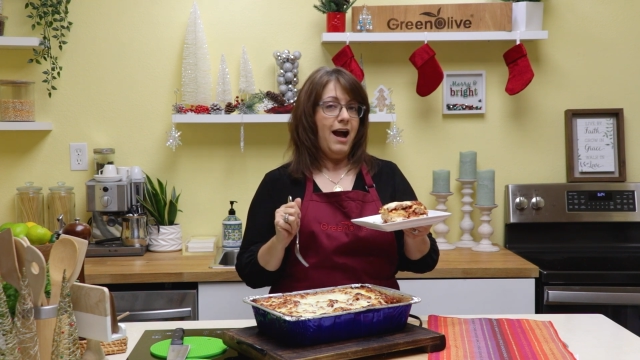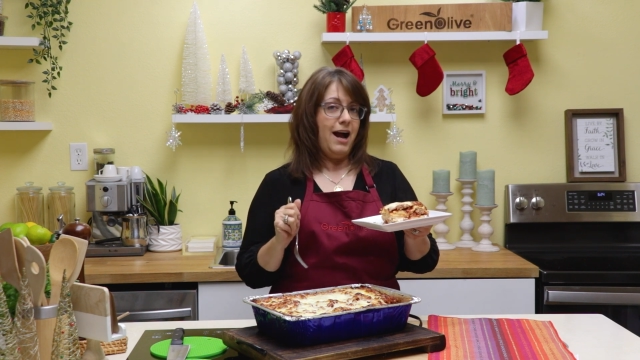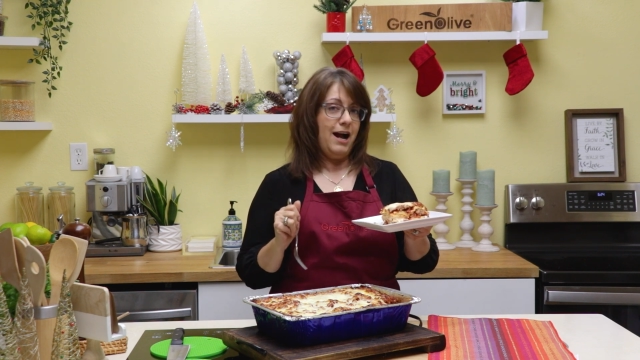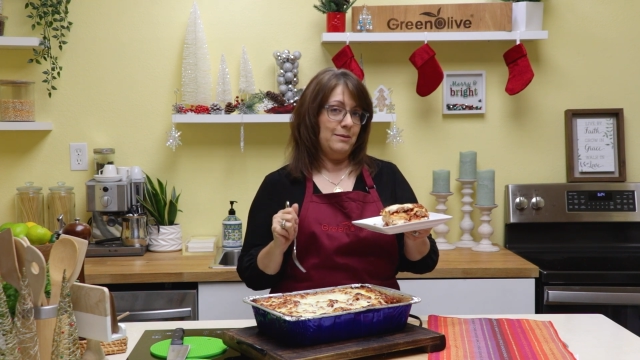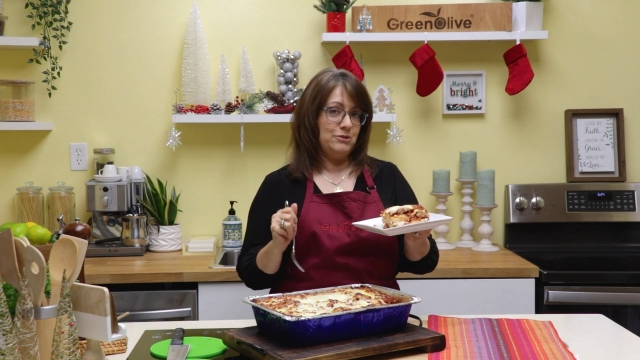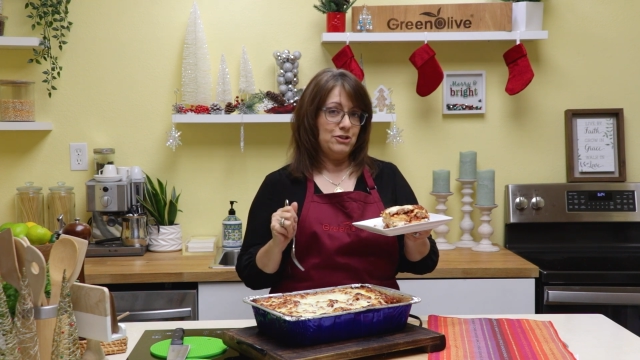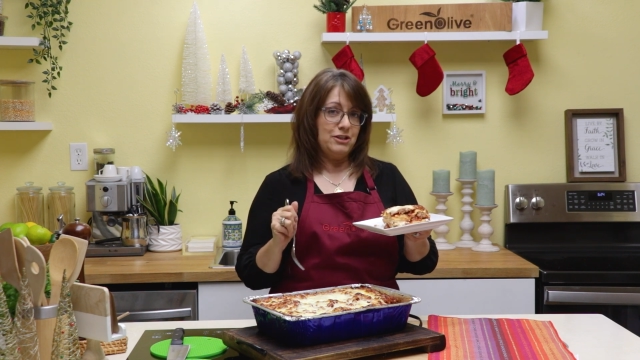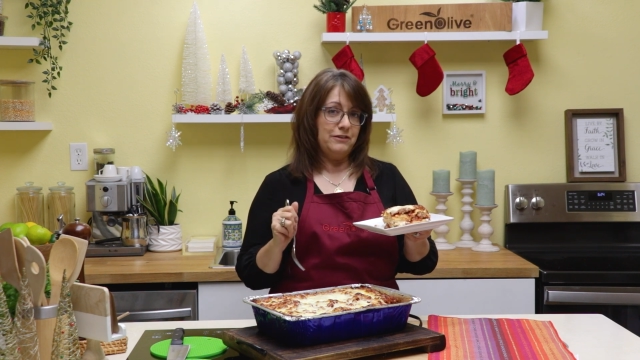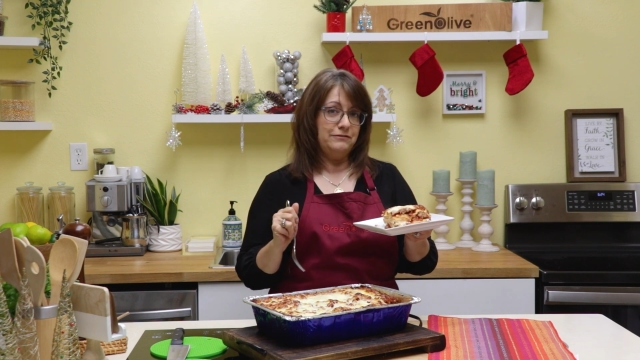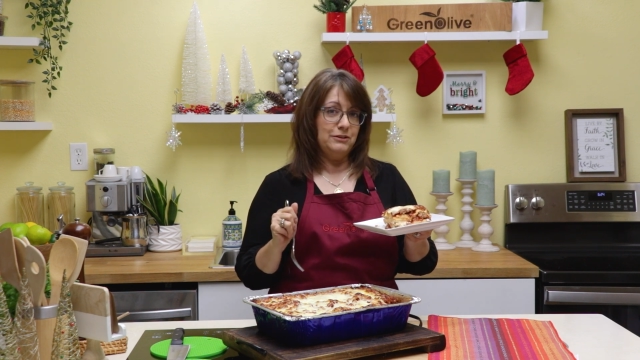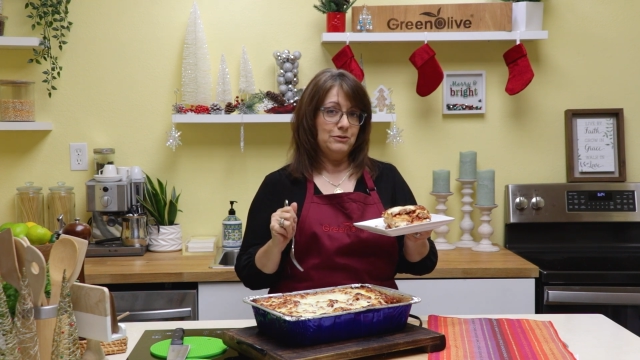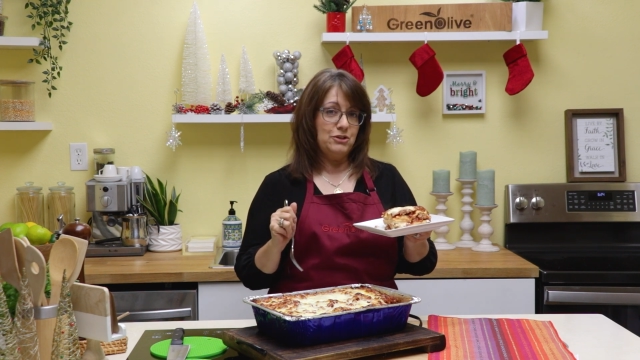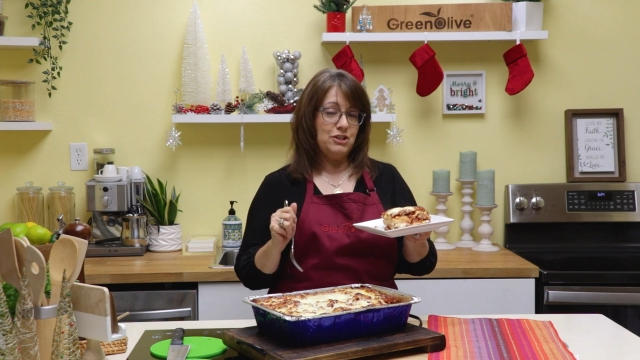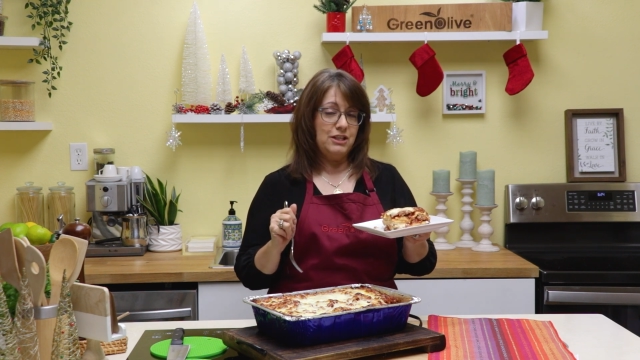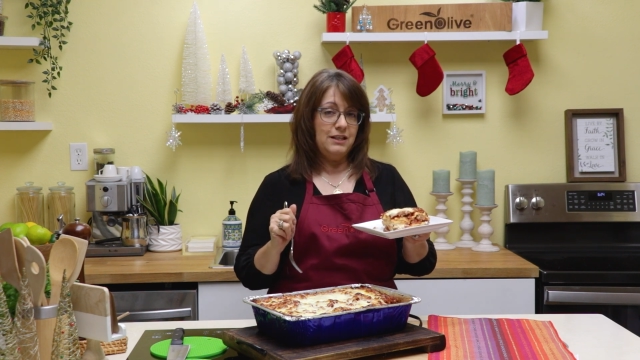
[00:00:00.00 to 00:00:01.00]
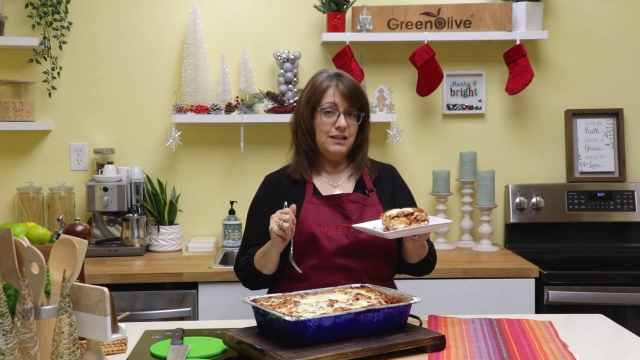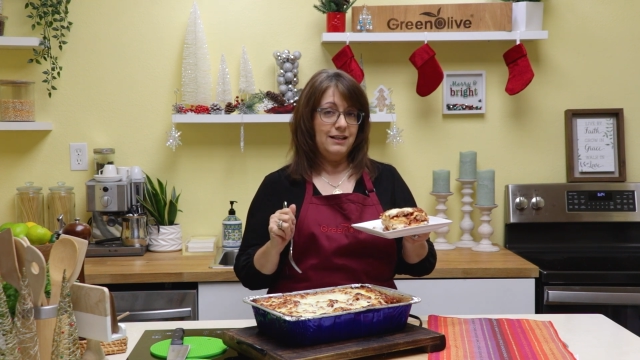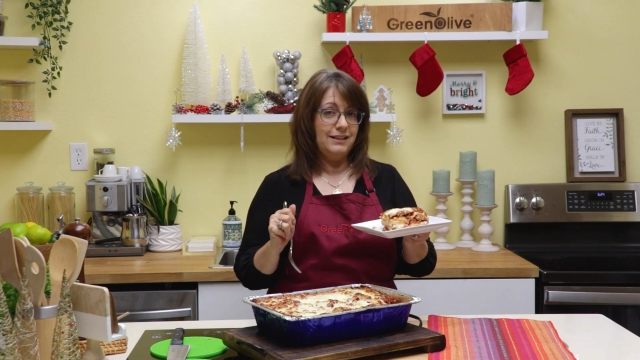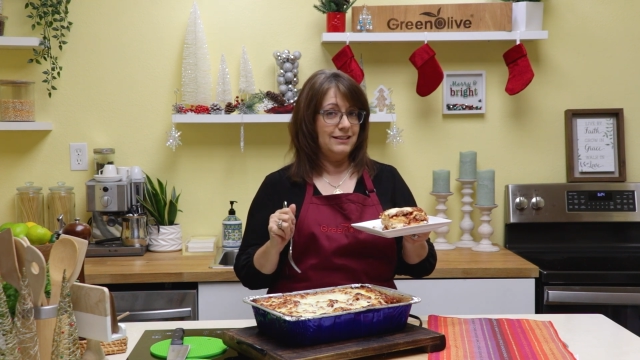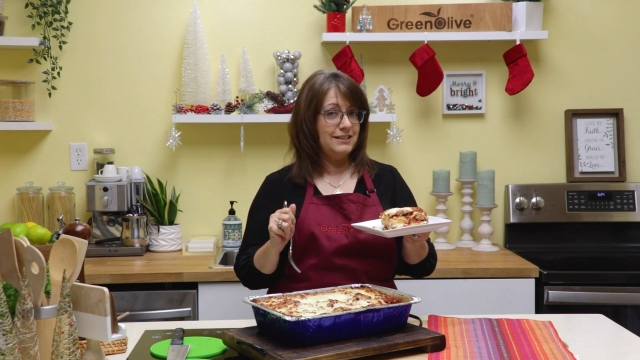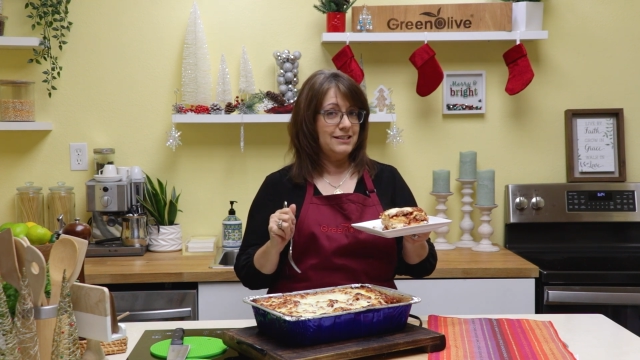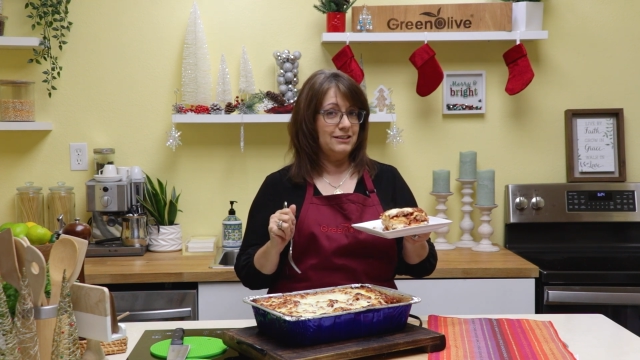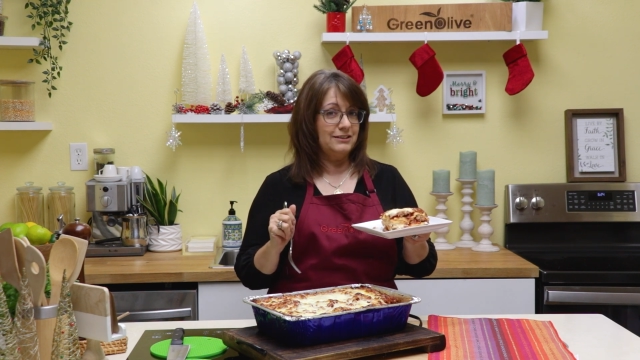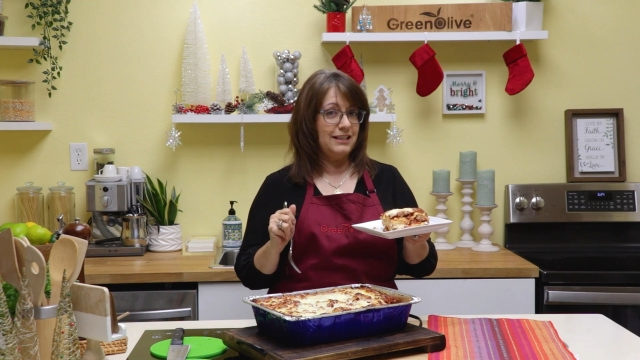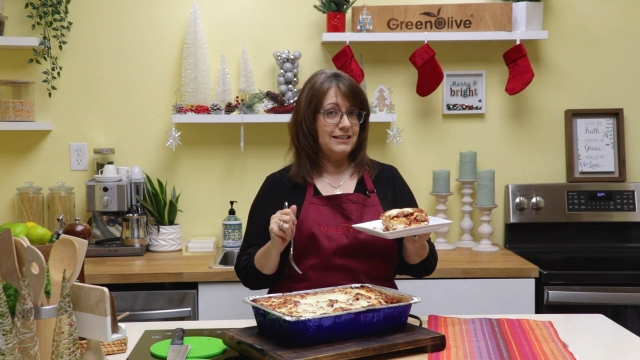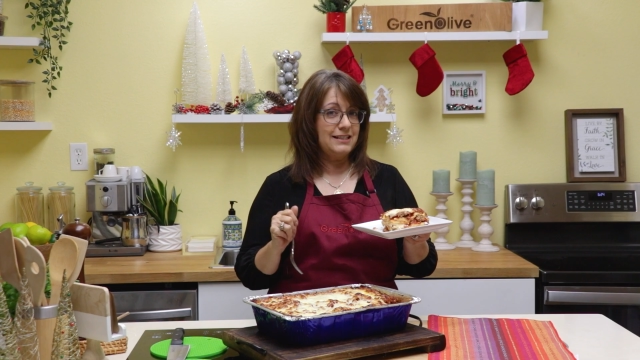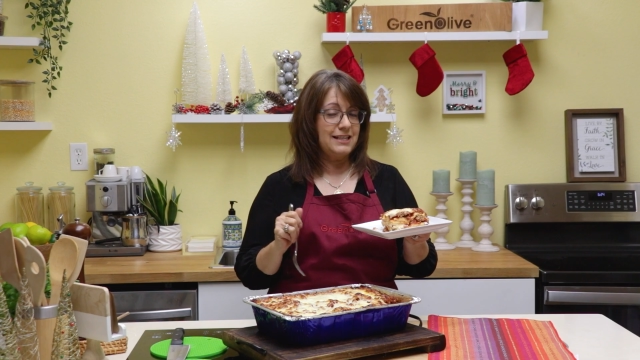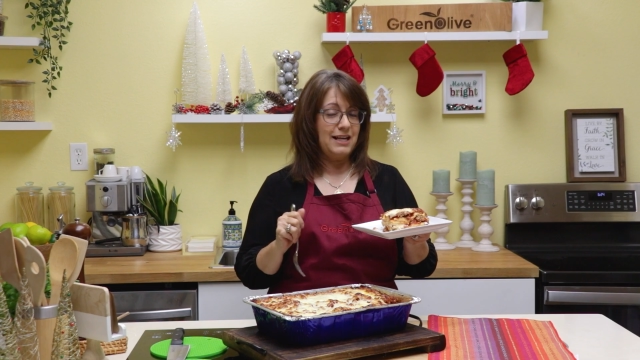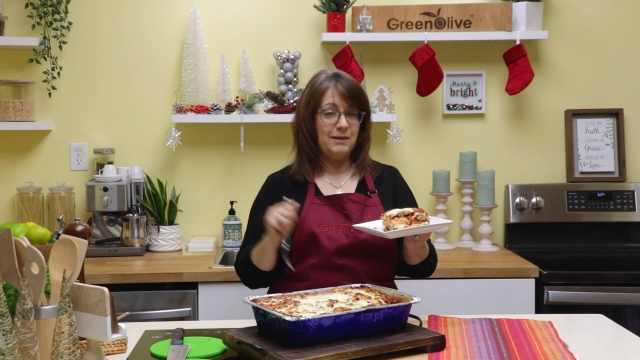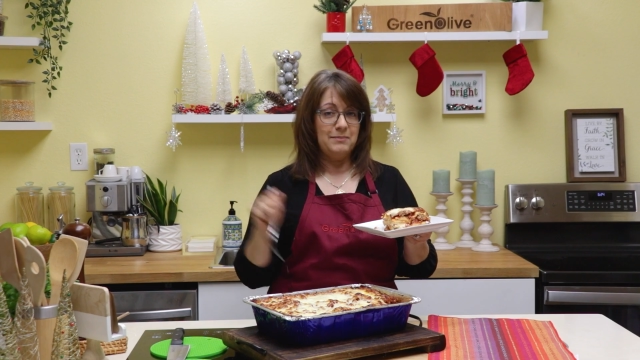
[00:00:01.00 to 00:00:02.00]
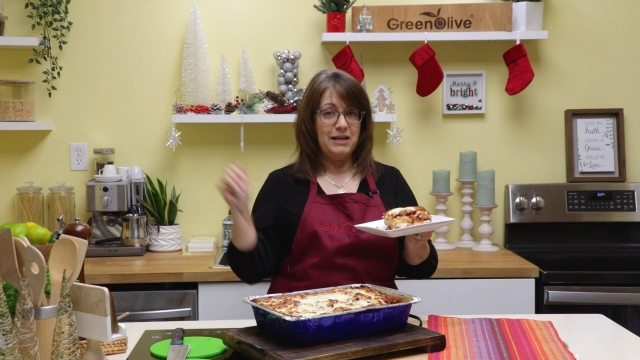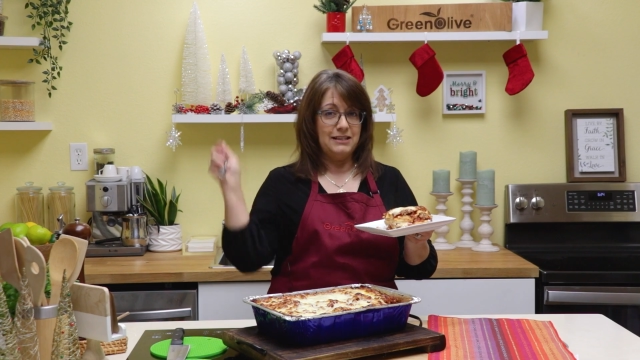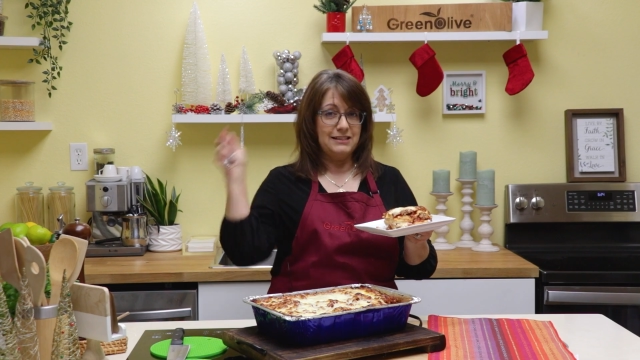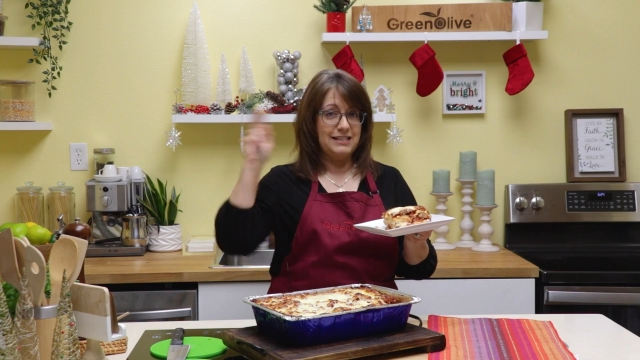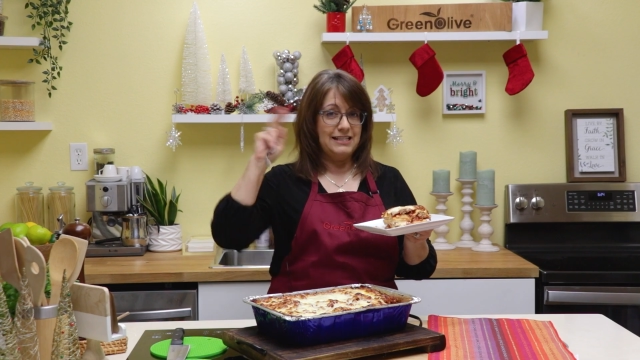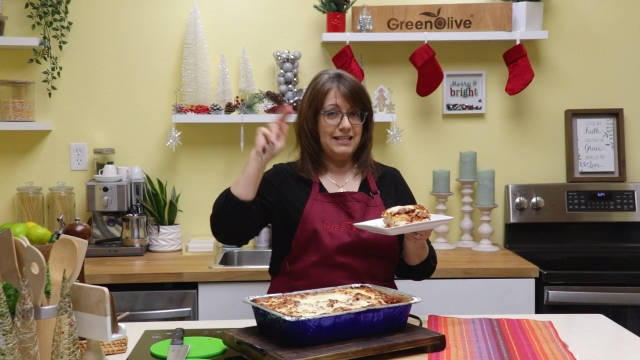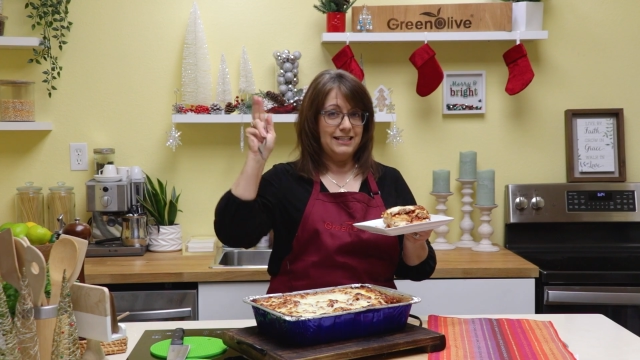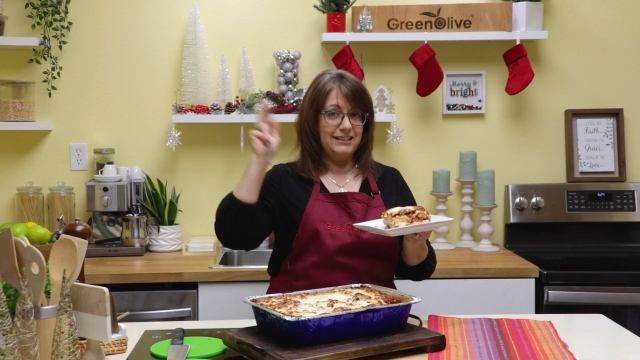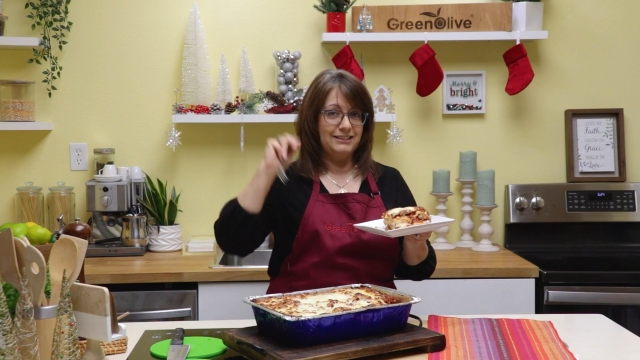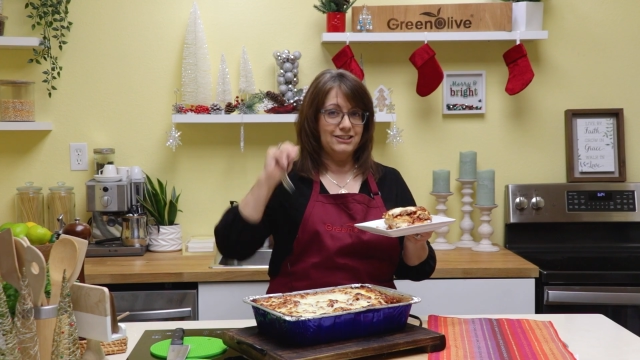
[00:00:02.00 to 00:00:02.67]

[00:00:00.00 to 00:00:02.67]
I'm Chef Lucia, and until next time, I'll see ya.